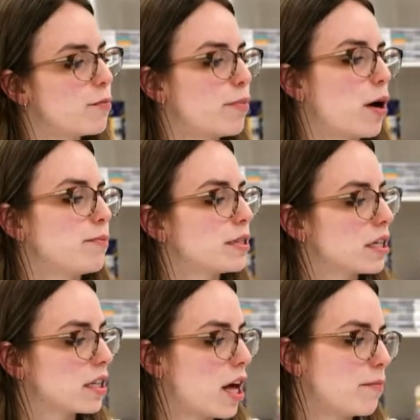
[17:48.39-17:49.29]
bumps
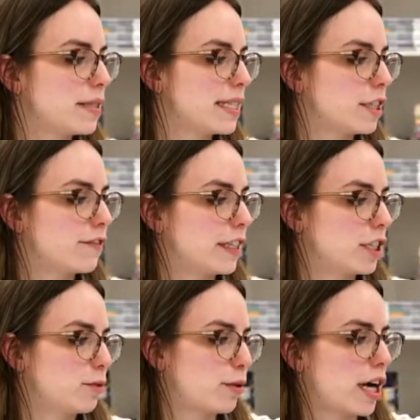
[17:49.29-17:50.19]
or lumps in your
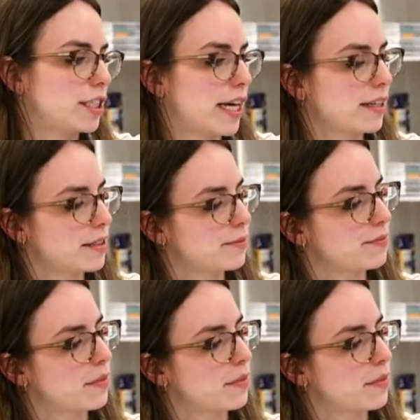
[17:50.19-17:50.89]
finished project.